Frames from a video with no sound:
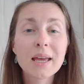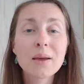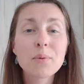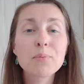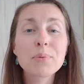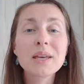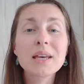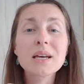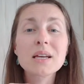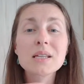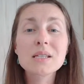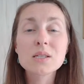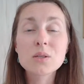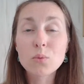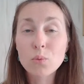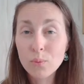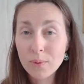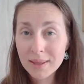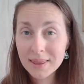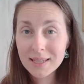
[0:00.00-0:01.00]
Because
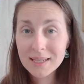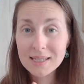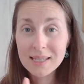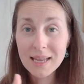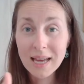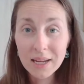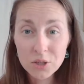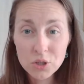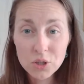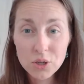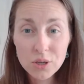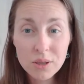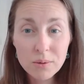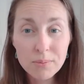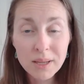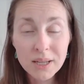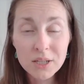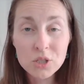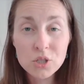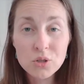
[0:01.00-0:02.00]
when these enter the
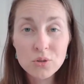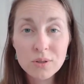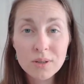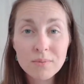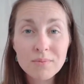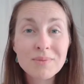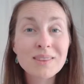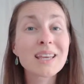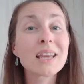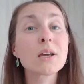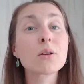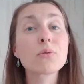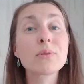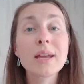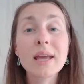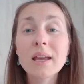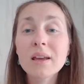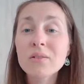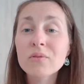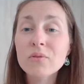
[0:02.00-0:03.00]
bloodstream, they
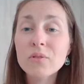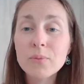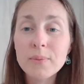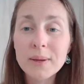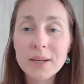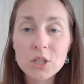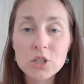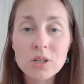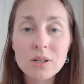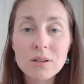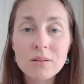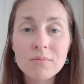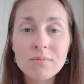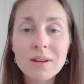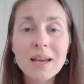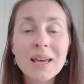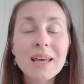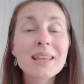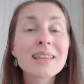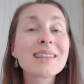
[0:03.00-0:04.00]
create inflammation,
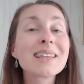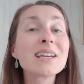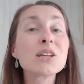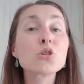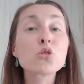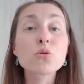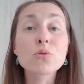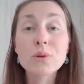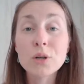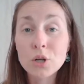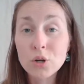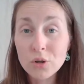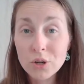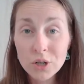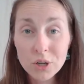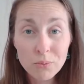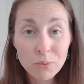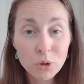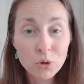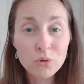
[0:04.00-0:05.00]
they trigger
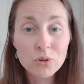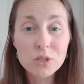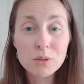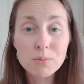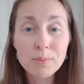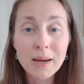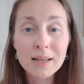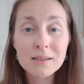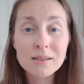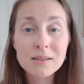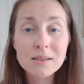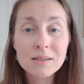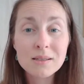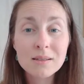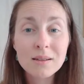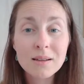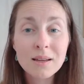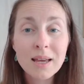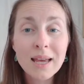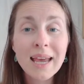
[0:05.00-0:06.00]
an immune response,
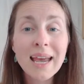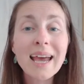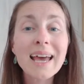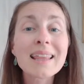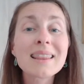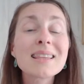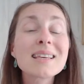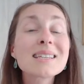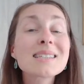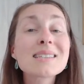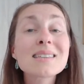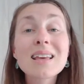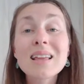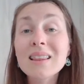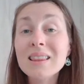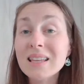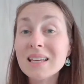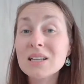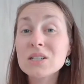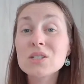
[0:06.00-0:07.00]
and this
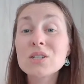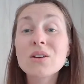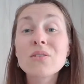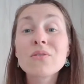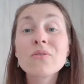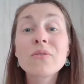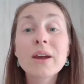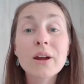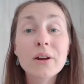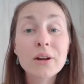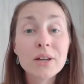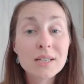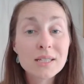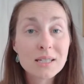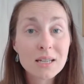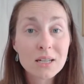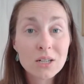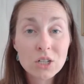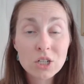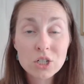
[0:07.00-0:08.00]
can lead to various
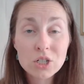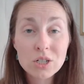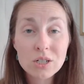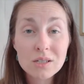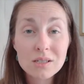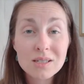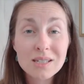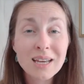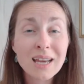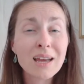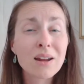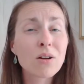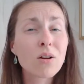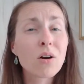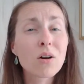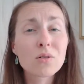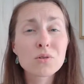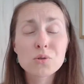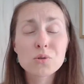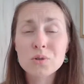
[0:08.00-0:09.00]
conditions. Again,
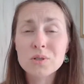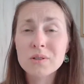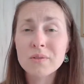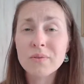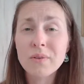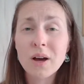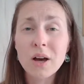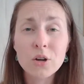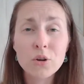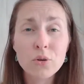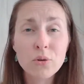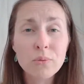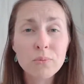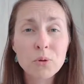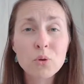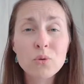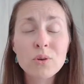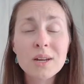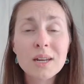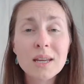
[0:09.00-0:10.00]
all sorts of
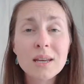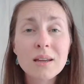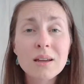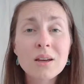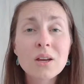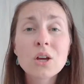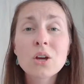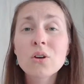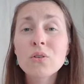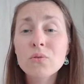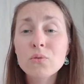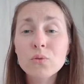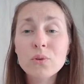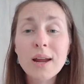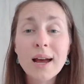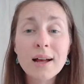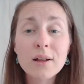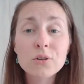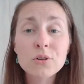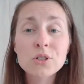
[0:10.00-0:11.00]
autoimmunity, food
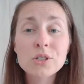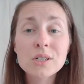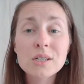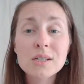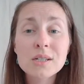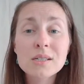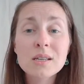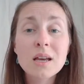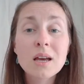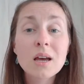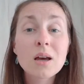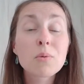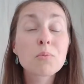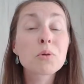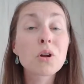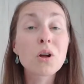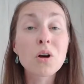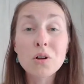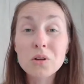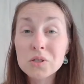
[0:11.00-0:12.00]
allergies, but
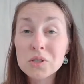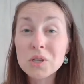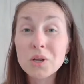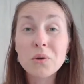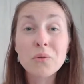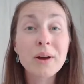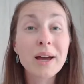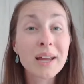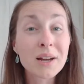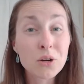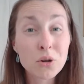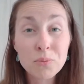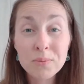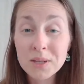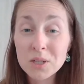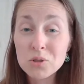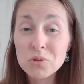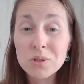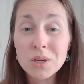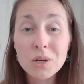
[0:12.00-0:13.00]
also
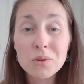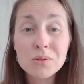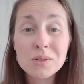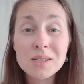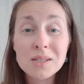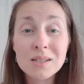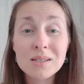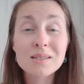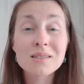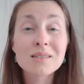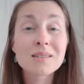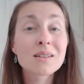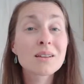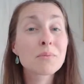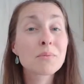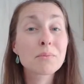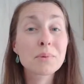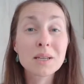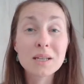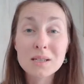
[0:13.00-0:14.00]
endometriosis,
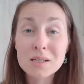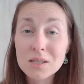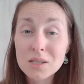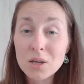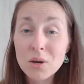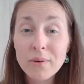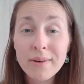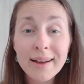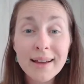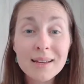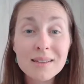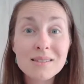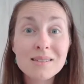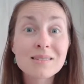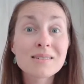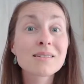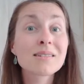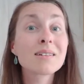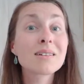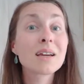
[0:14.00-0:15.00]

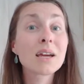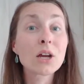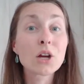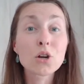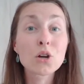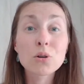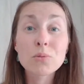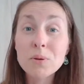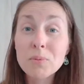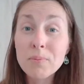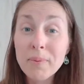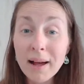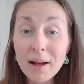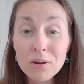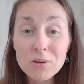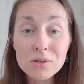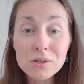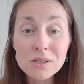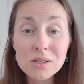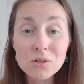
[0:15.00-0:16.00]
PCOS, irritable
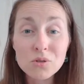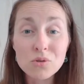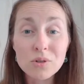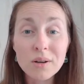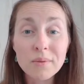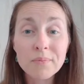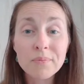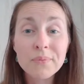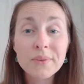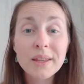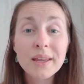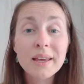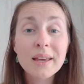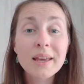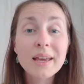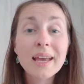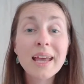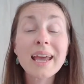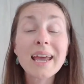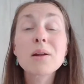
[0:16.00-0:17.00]
bowel syndrome,
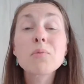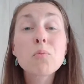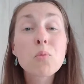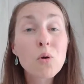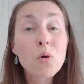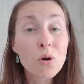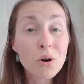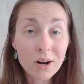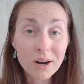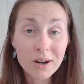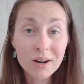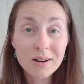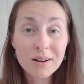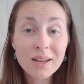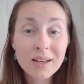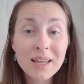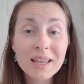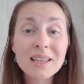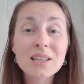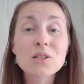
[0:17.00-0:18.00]
and more.
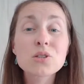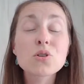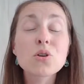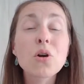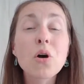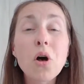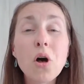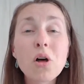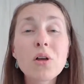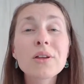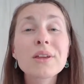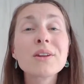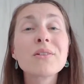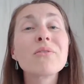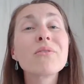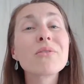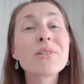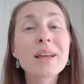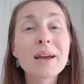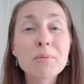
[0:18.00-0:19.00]
These are all
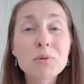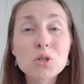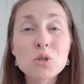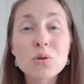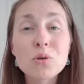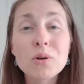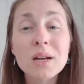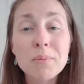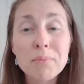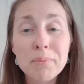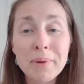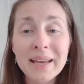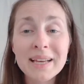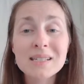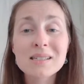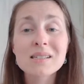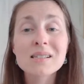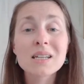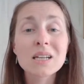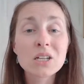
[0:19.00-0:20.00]

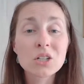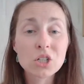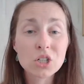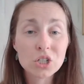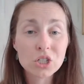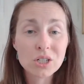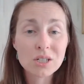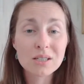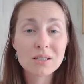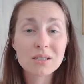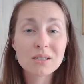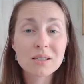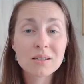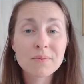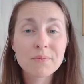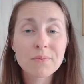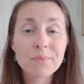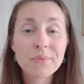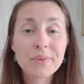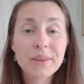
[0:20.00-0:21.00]
inflammatory-based conditions.
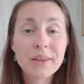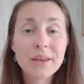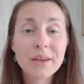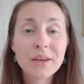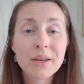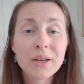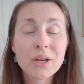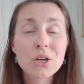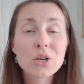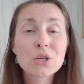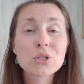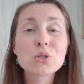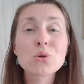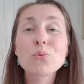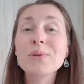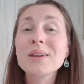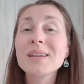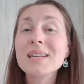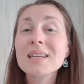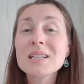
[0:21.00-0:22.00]
So
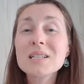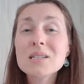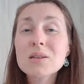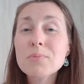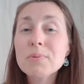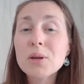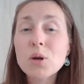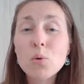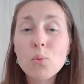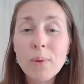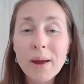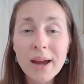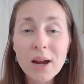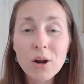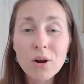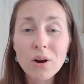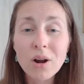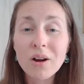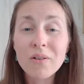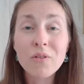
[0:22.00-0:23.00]
we need to be
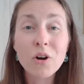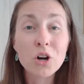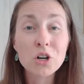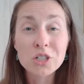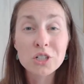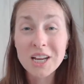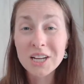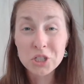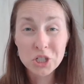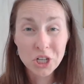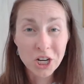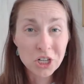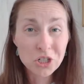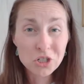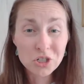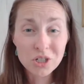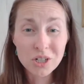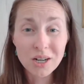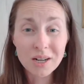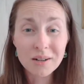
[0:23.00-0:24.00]
aware of our
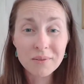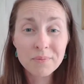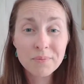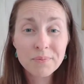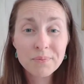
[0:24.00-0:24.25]
digestion.